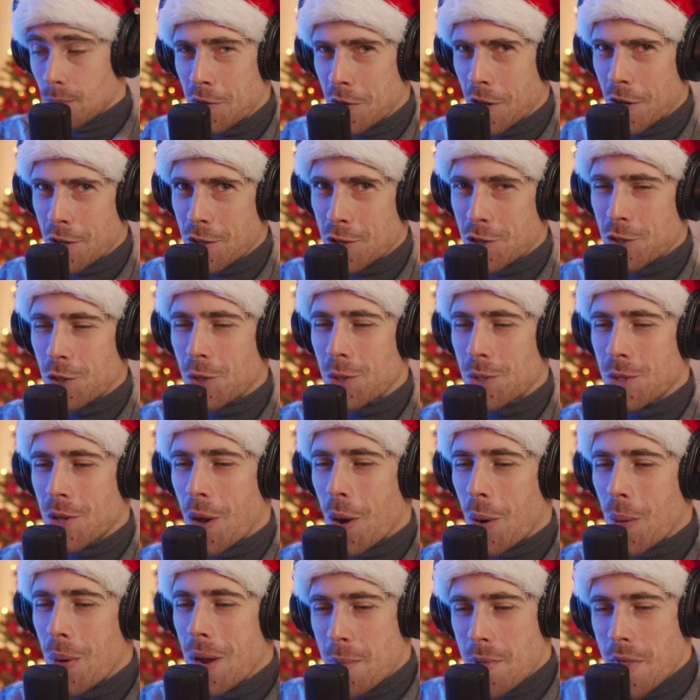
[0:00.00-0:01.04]
Not sure
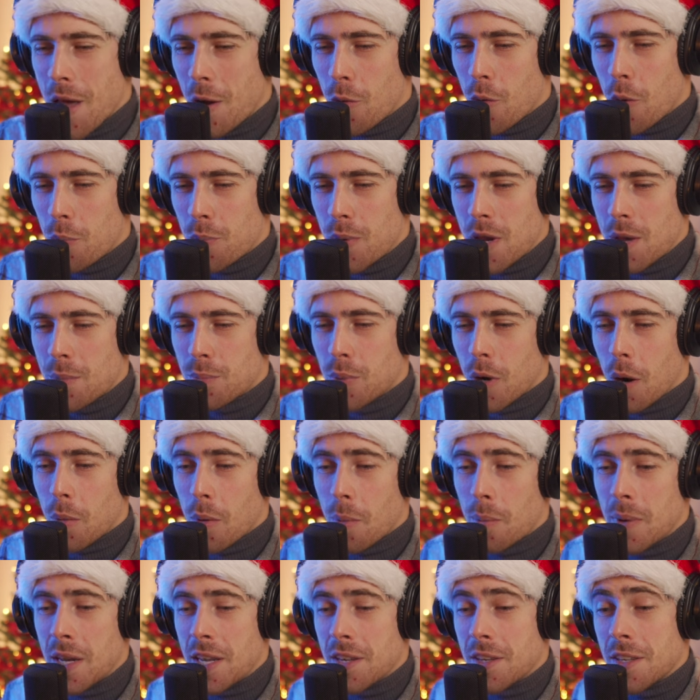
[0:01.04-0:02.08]
though, but that will be
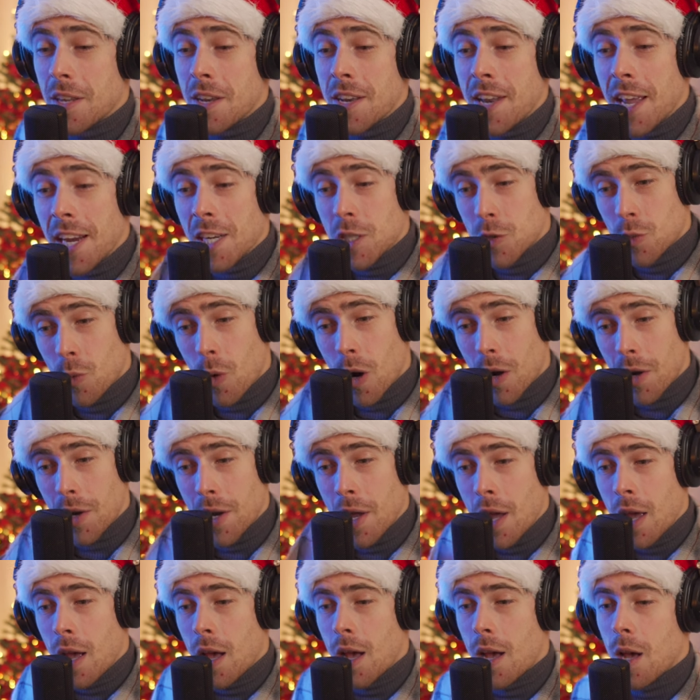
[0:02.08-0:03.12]
probably the next one
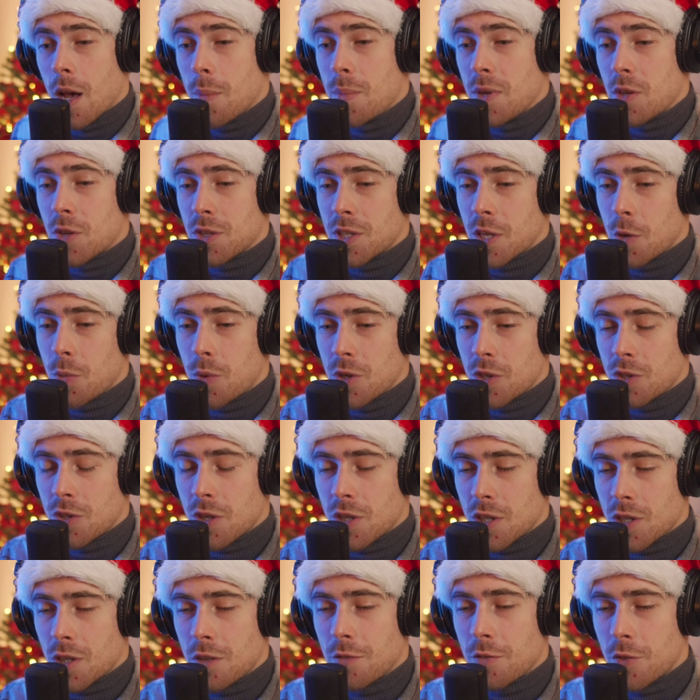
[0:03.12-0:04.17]
because I was
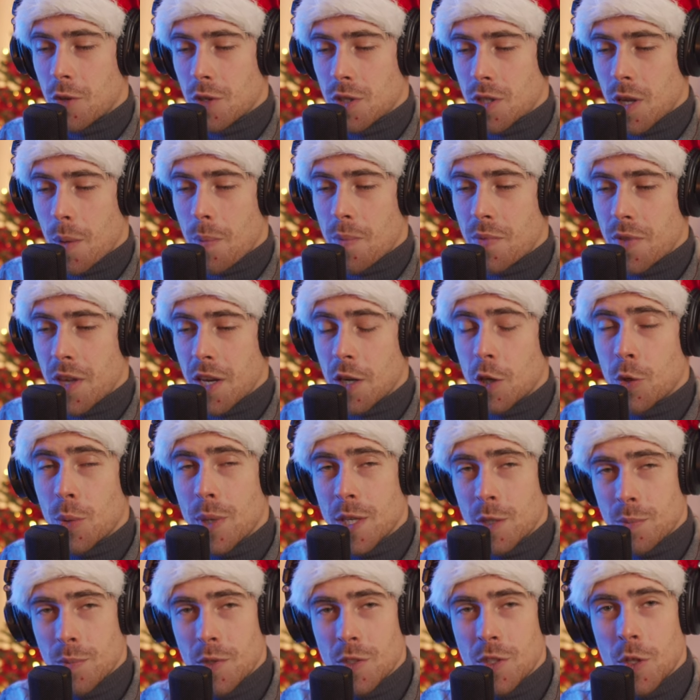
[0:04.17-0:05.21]
searching for something
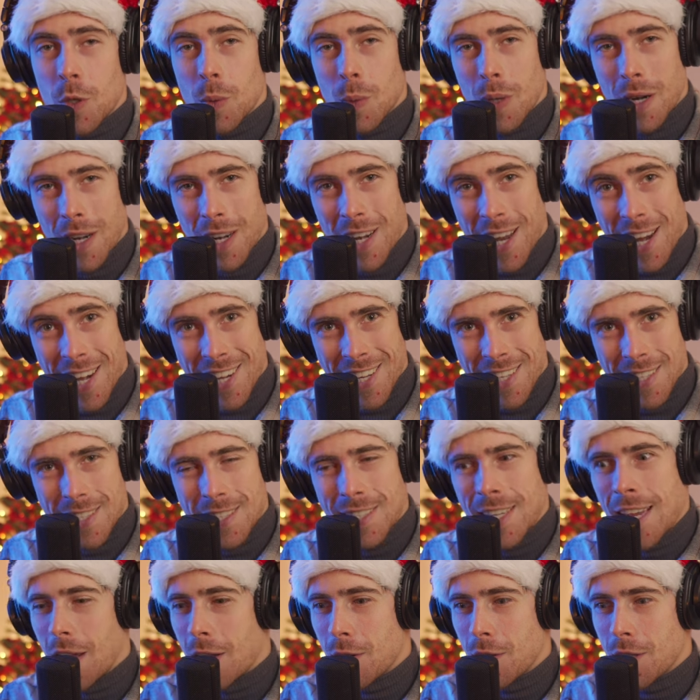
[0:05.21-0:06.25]
Christmas
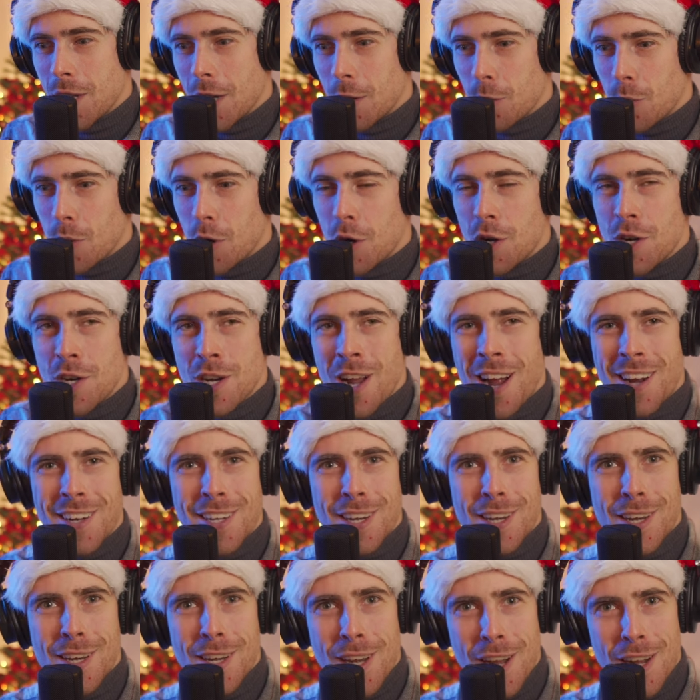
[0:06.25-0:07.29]
related, and there were not a
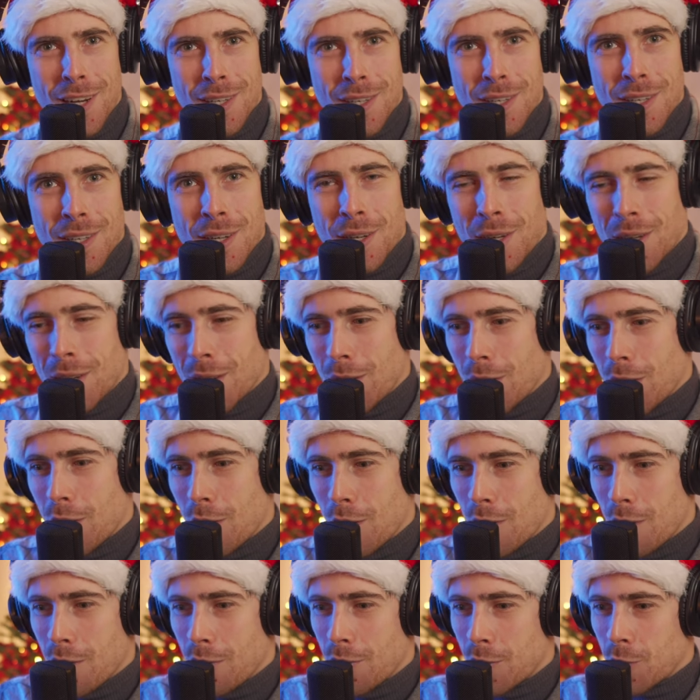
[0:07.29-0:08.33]
lot
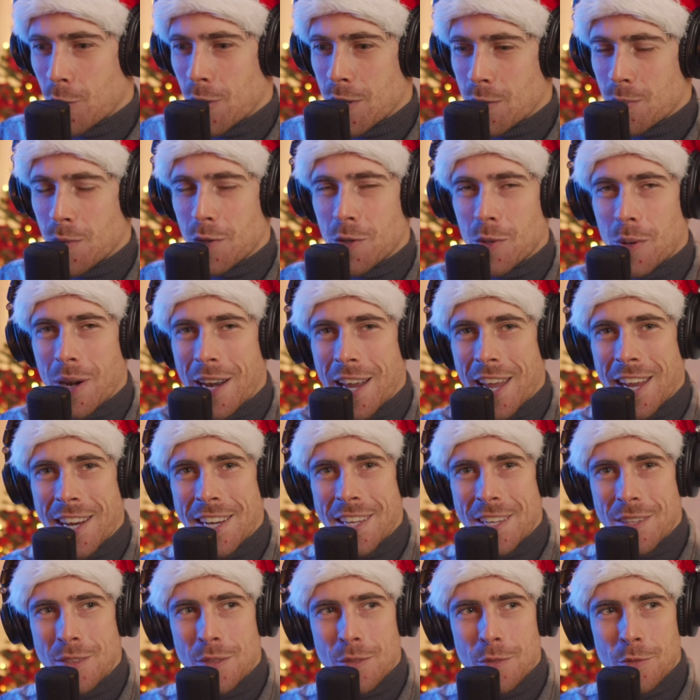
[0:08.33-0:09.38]
of Christmas
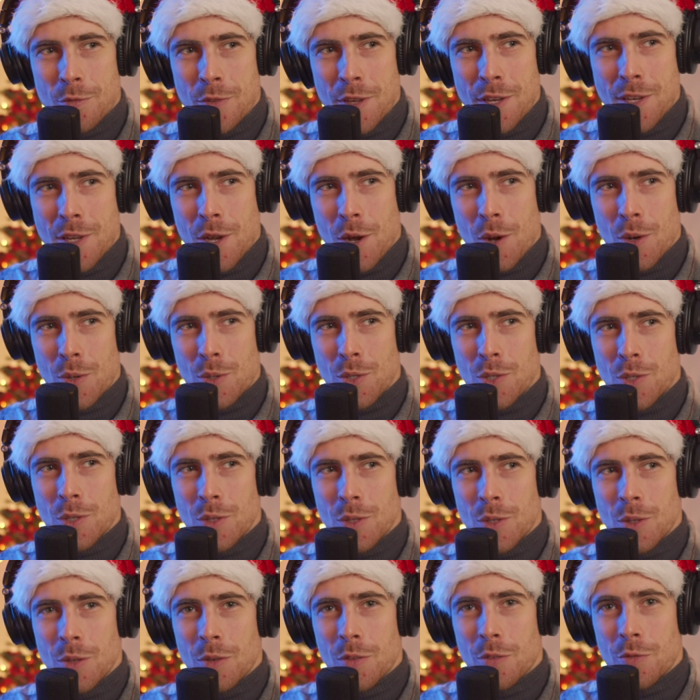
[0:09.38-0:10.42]
related videos
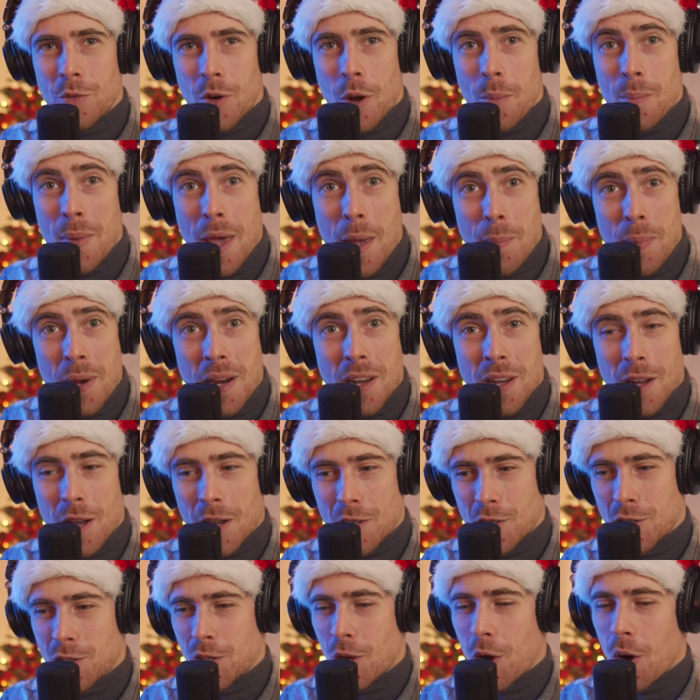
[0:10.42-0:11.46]
from
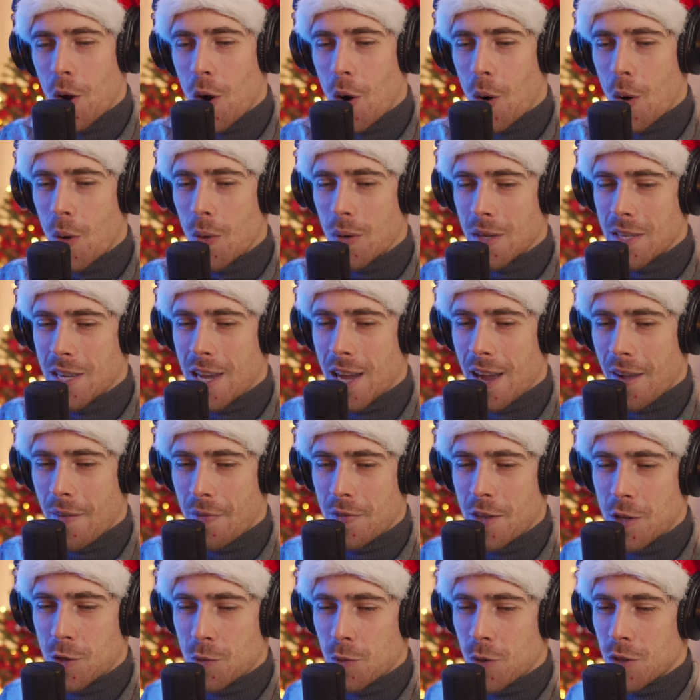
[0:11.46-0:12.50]
Epica. So yeah,
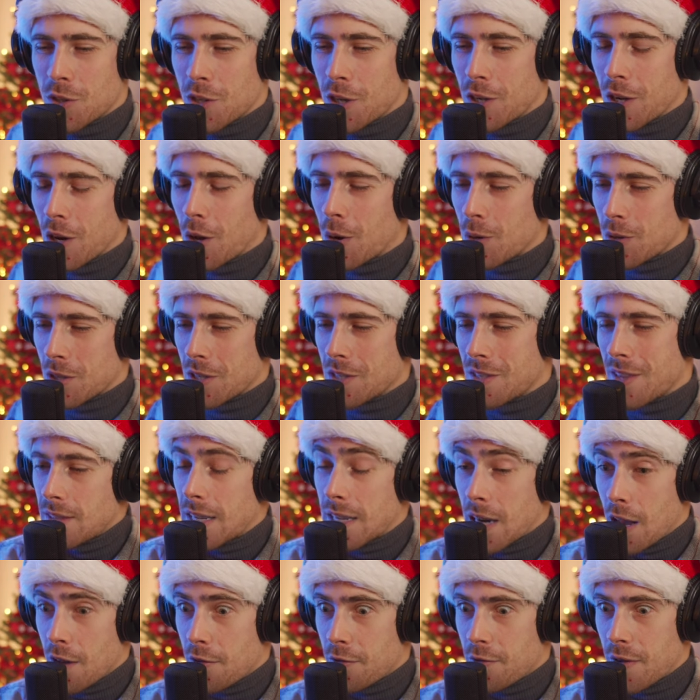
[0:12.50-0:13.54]
this was the closest
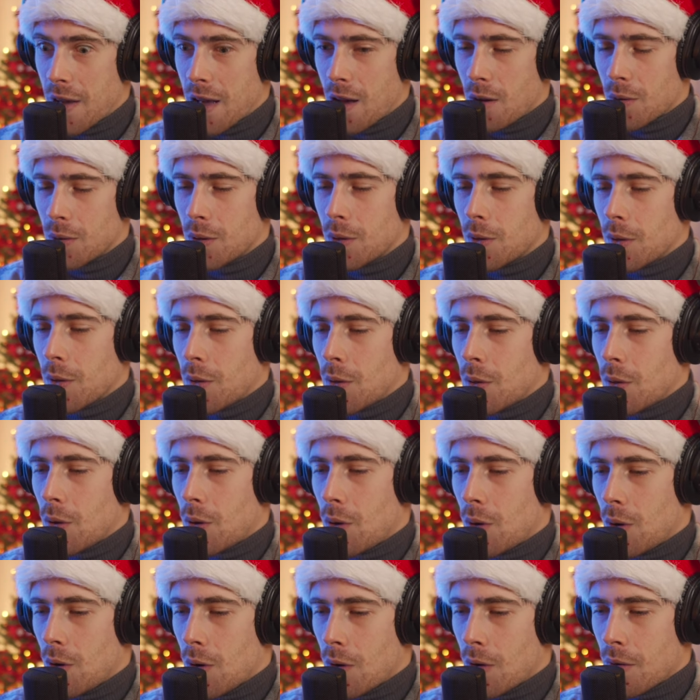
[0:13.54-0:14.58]
that I found
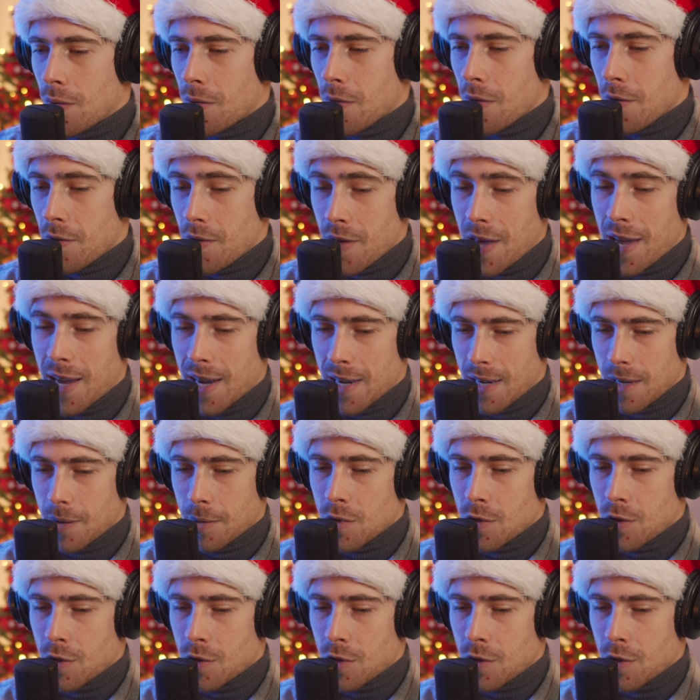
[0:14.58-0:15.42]
on that.